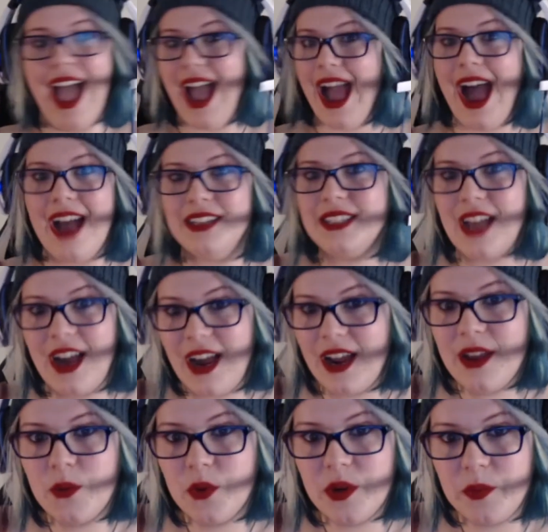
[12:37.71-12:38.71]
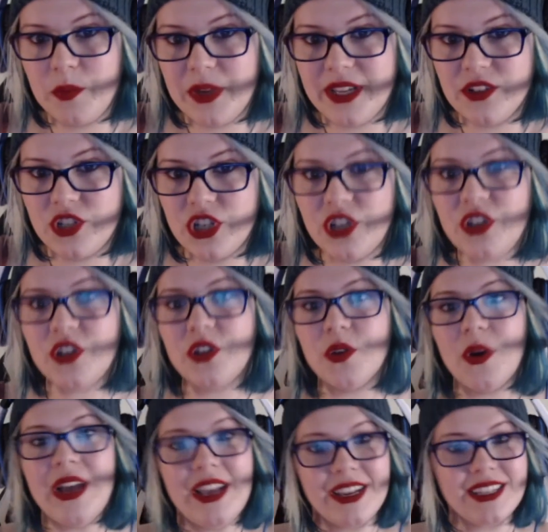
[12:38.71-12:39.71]
as I would be
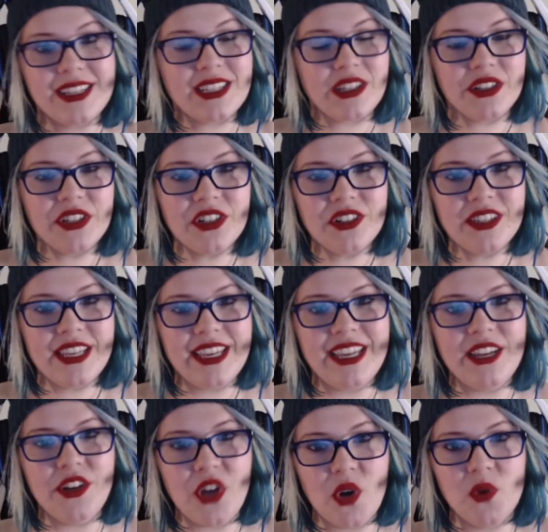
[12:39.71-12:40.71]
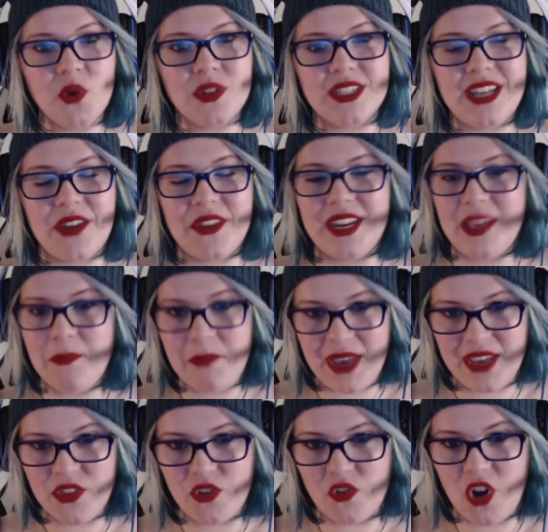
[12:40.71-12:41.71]
too, because clearly he knows now that he
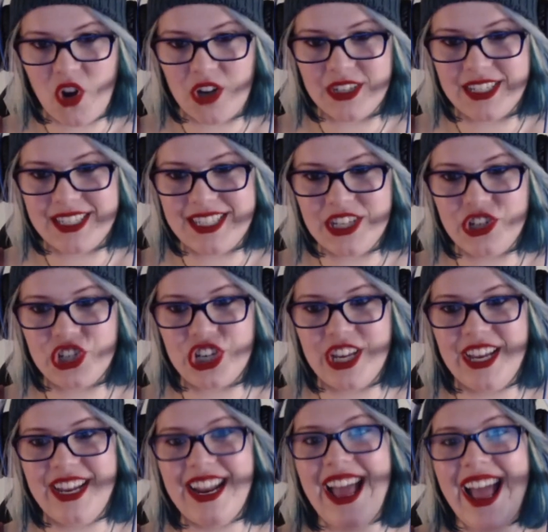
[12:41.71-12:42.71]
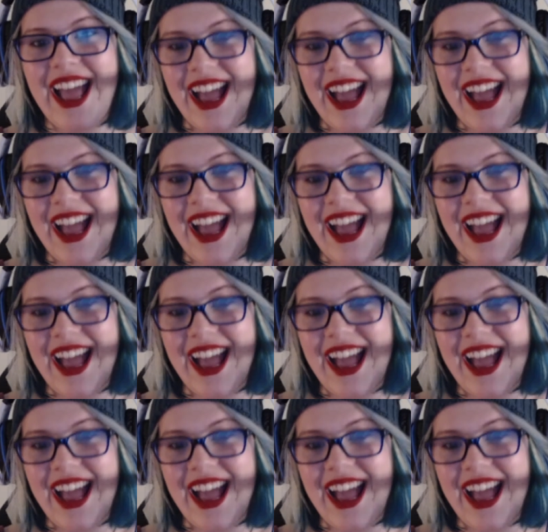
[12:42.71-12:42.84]
made the wrong decision